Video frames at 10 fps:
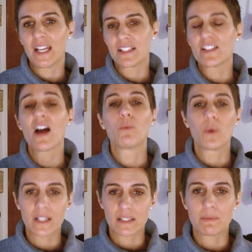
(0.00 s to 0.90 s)
it's not
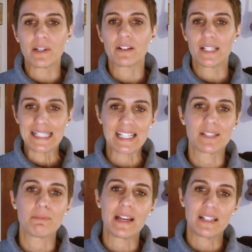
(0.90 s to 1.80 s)
one experience
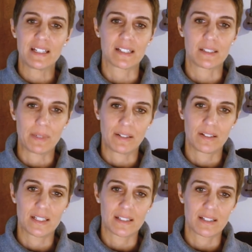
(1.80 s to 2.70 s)
it's many
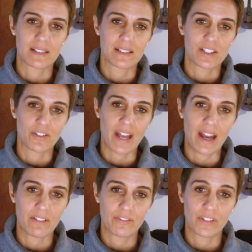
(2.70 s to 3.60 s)
experiences and so
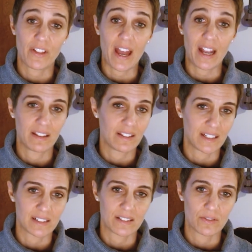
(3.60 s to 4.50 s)
that for that i
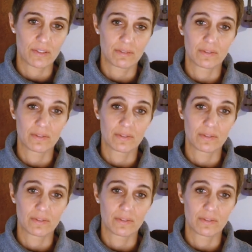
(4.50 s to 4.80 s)
think it's